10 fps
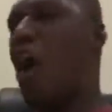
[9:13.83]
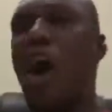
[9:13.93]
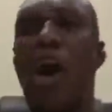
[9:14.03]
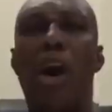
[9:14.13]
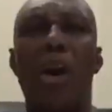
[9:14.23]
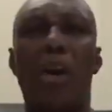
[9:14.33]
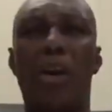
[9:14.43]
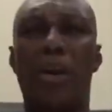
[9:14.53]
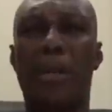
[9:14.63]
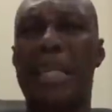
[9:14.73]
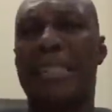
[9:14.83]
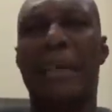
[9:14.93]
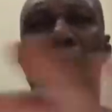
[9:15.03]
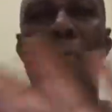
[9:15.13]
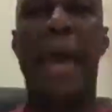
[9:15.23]
oh,
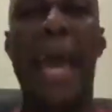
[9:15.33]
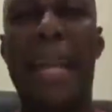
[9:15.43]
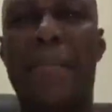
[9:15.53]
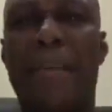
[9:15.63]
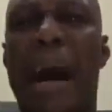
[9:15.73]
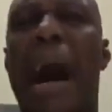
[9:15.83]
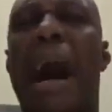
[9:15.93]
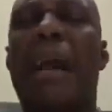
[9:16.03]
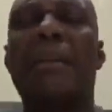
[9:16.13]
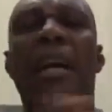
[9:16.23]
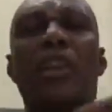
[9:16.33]
it's a man of God.